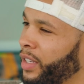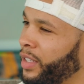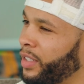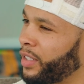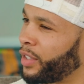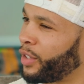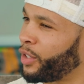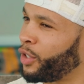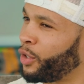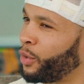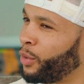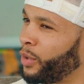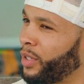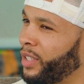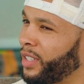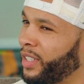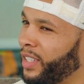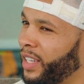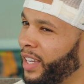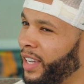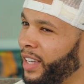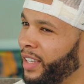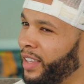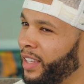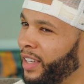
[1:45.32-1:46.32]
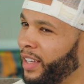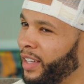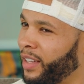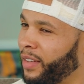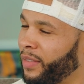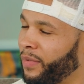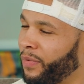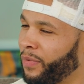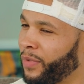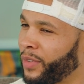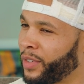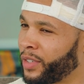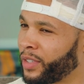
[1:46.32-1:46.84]
So you would say that
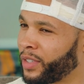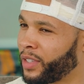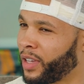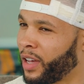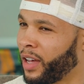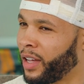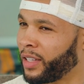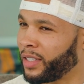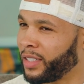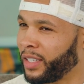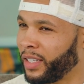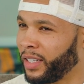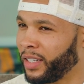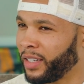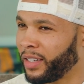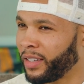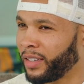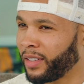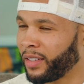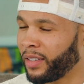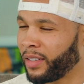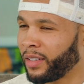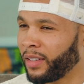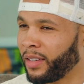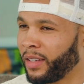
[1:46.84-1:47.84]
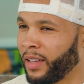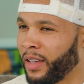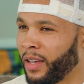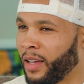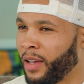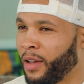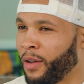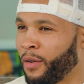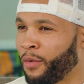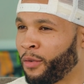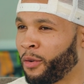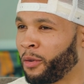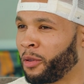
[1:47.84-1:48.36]
starting
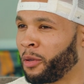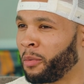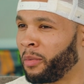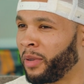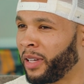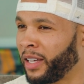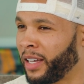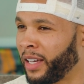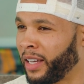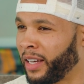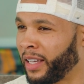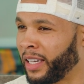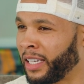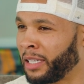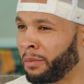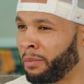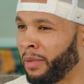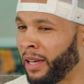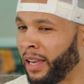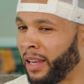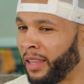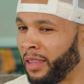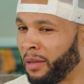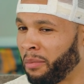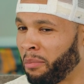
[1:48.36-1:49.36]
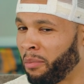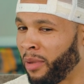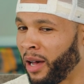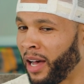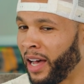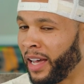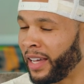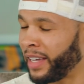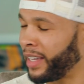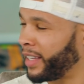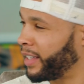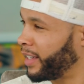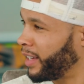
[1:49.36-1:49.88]
from the beginning is better than
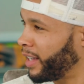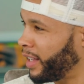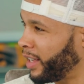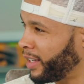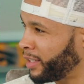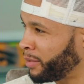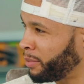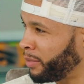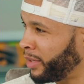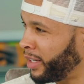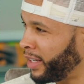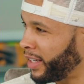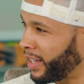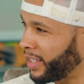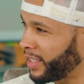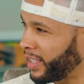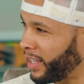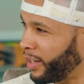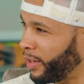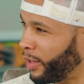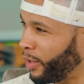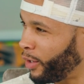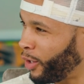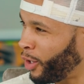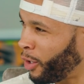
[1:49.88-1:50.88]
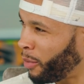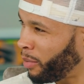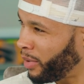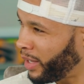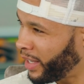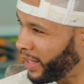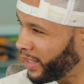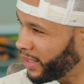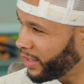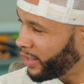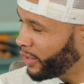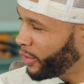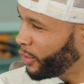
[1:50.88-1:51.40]
buying in last minute because I know a lot of
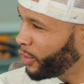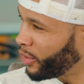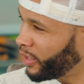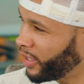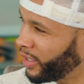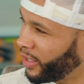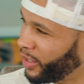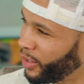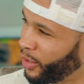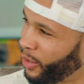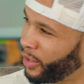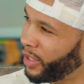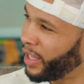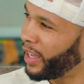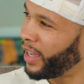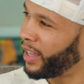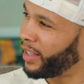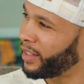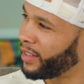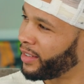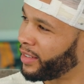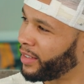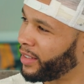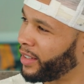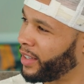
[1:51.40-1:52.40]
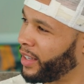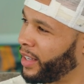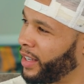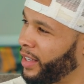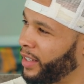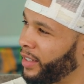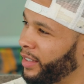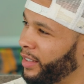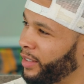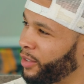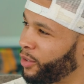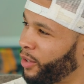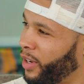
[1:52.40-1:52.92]
players usually do that,
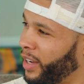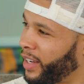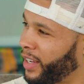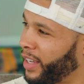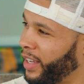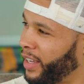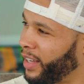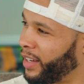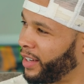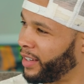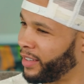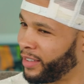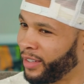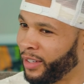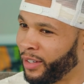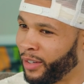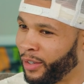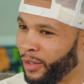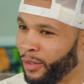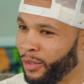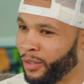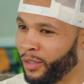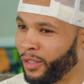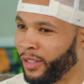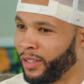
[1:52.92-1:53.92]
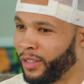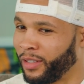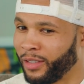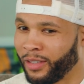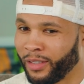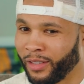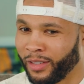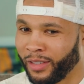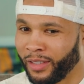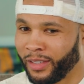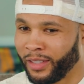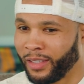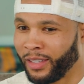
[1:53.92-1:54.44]
try and get them, you know, to
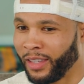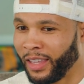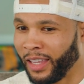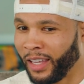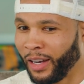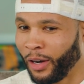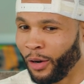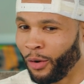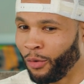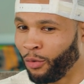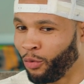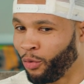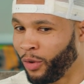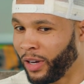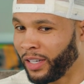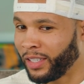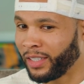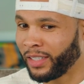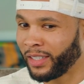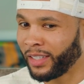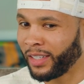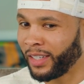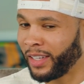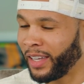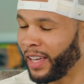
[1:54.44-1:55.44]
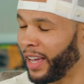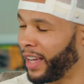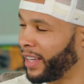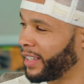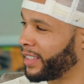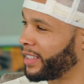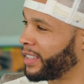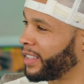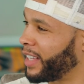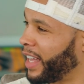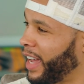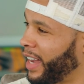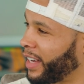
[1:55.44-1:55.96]
so they don't risk getting
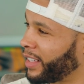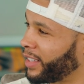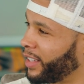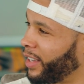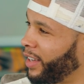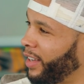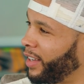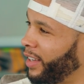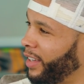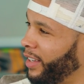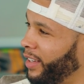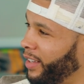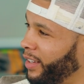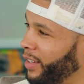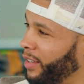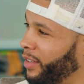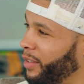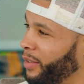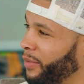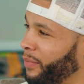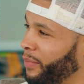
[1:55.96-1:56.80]
stacked early, you know?